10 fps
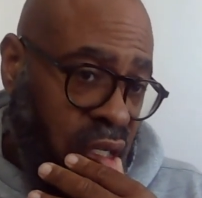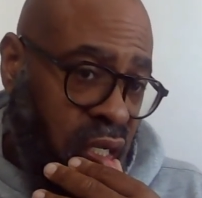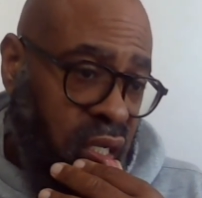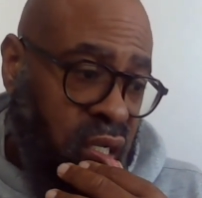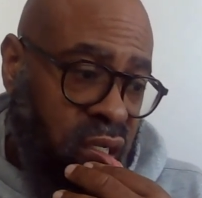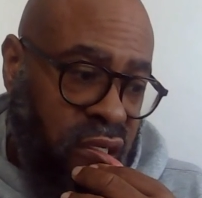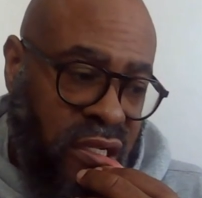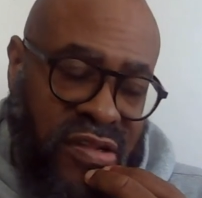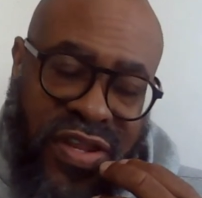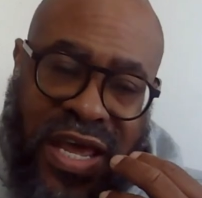And
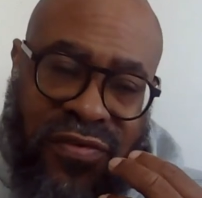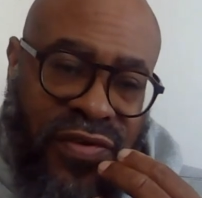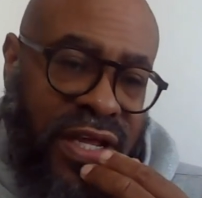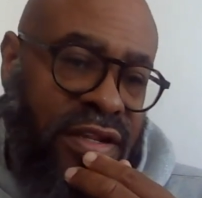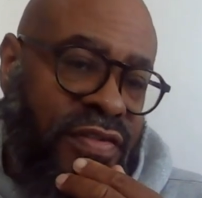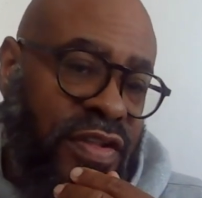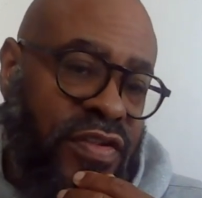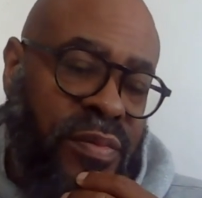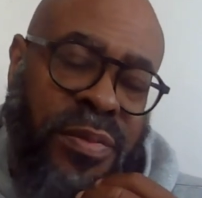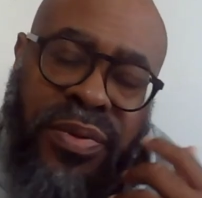his
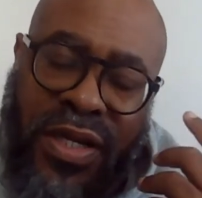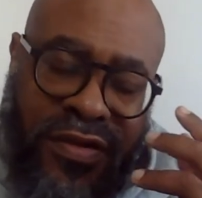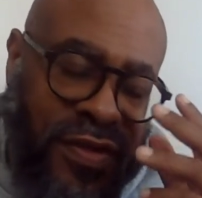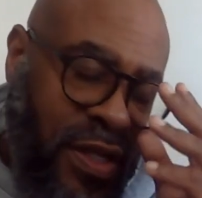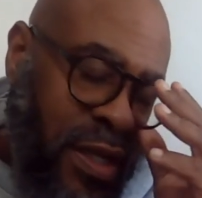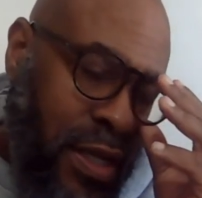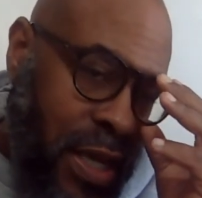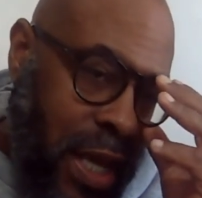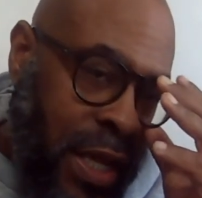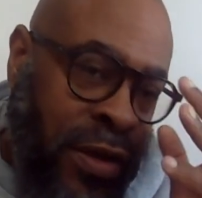athleticism. And plus,
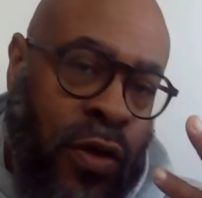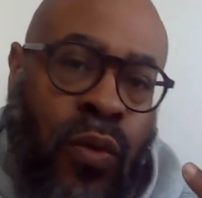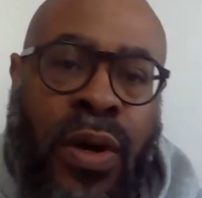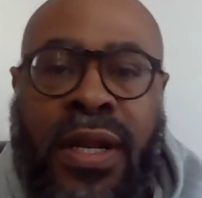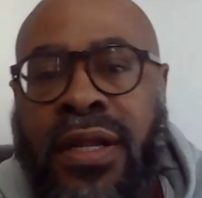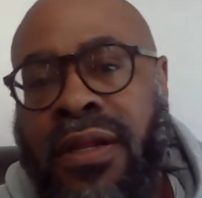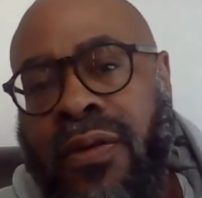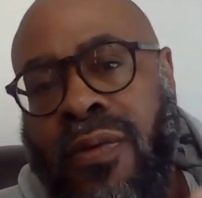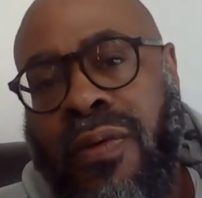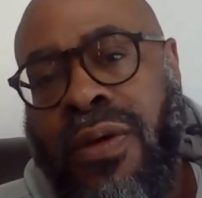I know what he
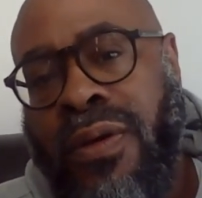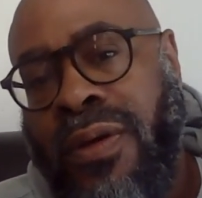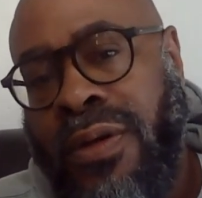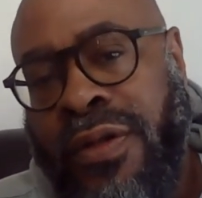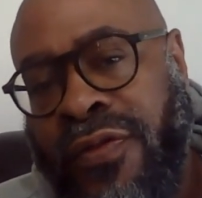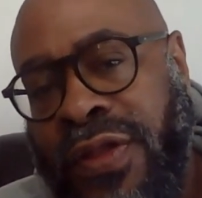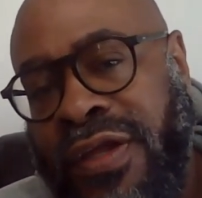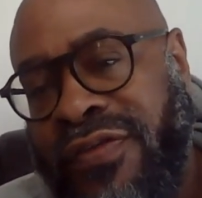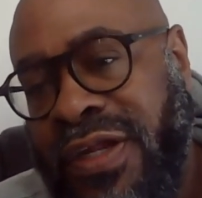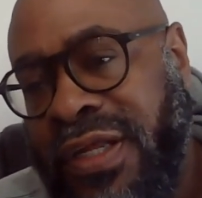the
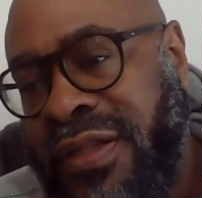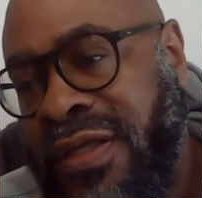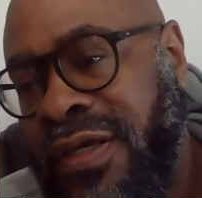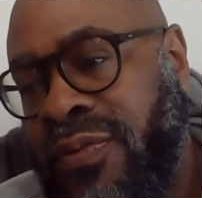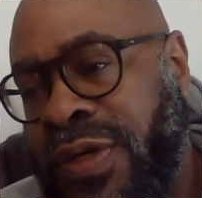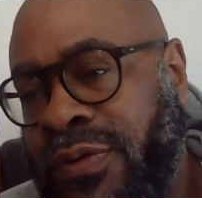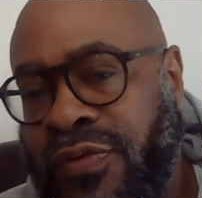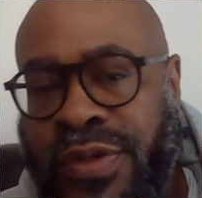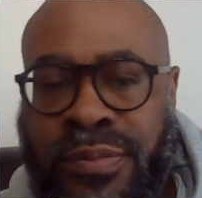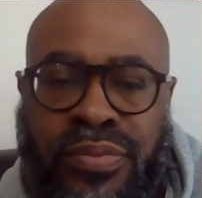things that he did when he was
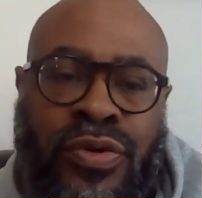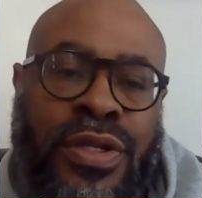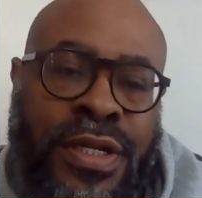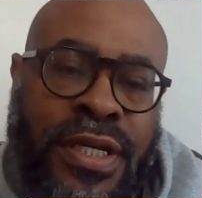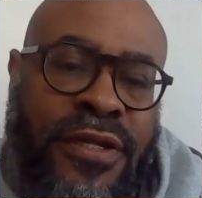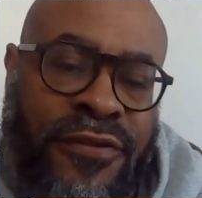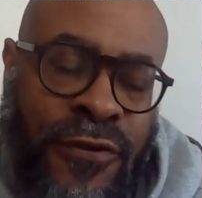with the Brooklyn Nets.